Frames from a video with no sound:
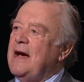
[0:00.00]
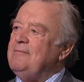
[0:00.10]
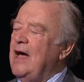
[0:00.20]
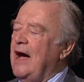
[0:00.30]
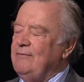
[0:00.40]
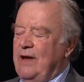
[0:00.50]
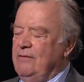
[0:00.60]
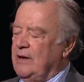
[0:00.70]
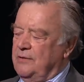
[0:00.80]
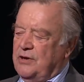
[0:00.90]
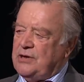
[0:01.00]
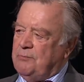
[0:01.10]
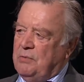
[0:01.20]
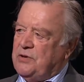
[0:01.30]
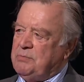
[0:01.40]
I've, I've never, there's,
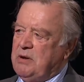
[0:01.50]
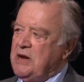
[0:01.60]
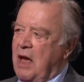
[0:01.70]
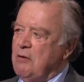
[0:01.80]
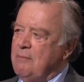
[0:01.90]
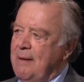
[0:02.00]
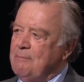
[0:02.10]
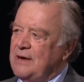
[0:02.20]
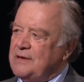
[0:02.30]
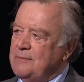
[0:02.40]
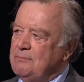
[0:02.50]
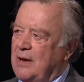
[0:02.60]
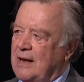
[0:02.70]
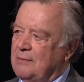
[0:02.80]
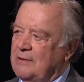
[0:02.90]
there's been no amendment in
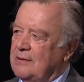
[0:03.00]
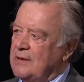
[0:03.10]
Parliament.